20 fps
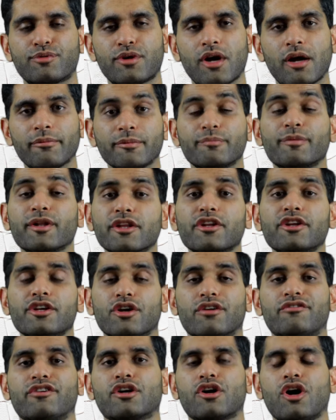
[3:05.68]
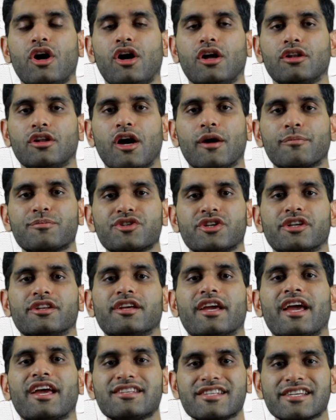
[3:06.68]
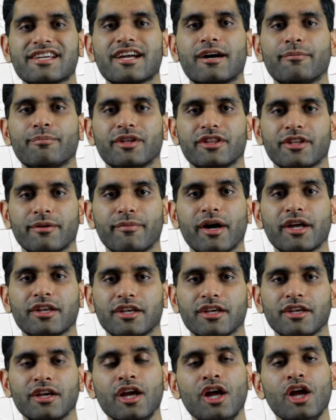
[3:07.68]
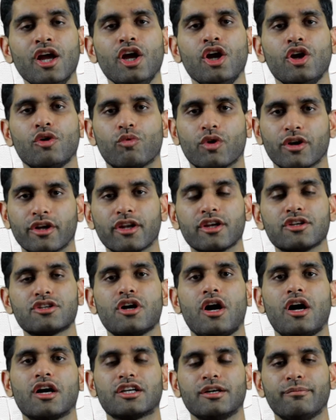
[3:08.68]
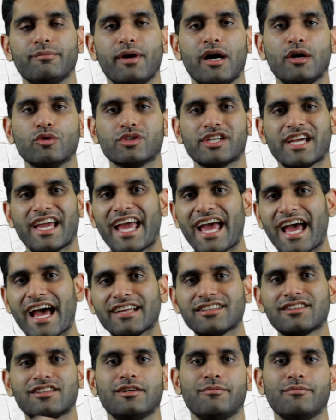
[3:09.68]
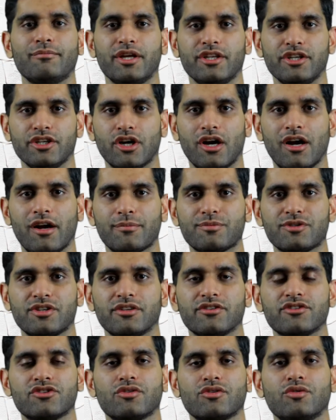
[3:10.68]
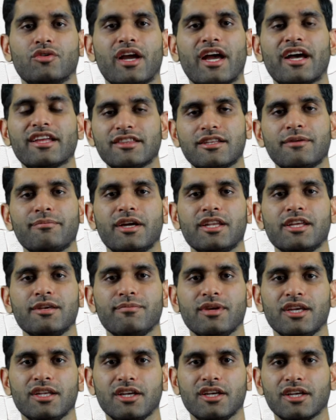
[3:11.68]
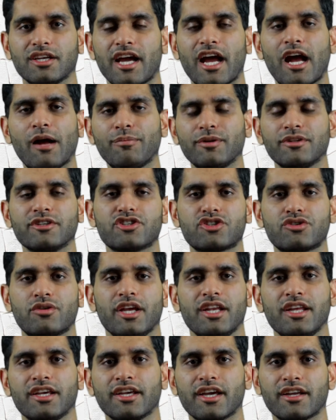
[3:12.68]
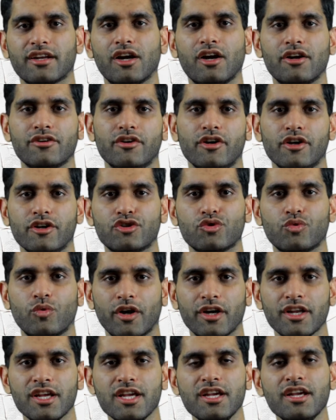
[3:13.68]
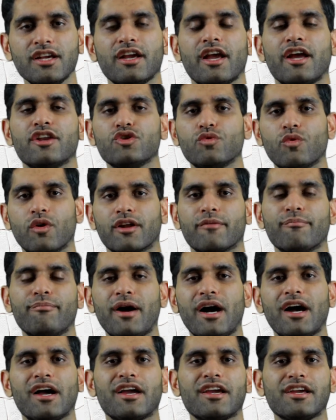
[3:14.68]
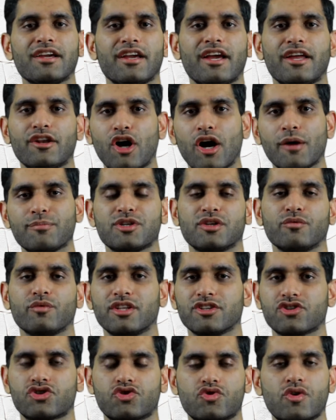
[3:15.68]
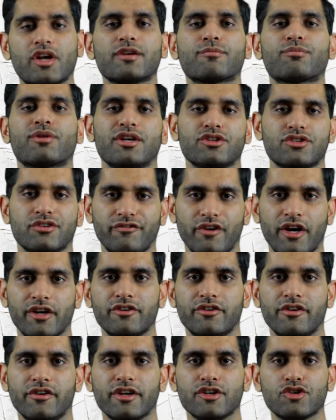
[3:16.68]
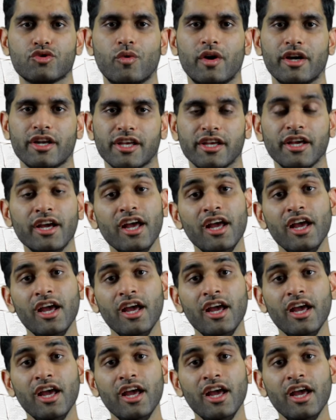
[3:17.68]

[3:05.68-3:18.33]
probability of a call option ending up in the money, we're going to talk about at the money option. So at the money meaning Apple is trading at 120 and you want to buy an option with a strike price of 120.